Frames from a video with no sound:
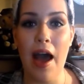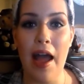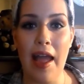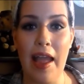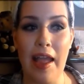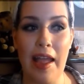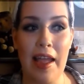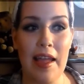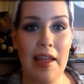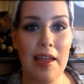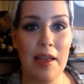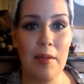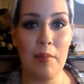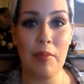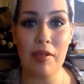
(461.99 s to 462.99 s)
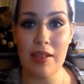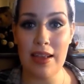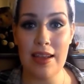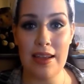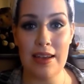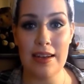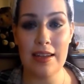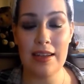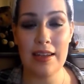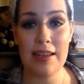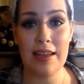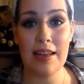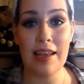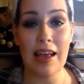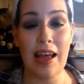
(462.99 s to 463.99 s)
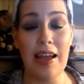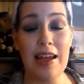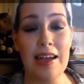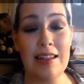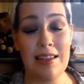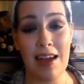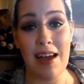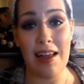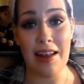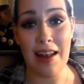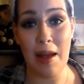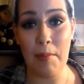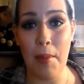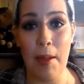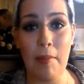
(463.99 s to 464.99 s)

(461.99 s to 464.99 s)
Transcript: I bleed a ton.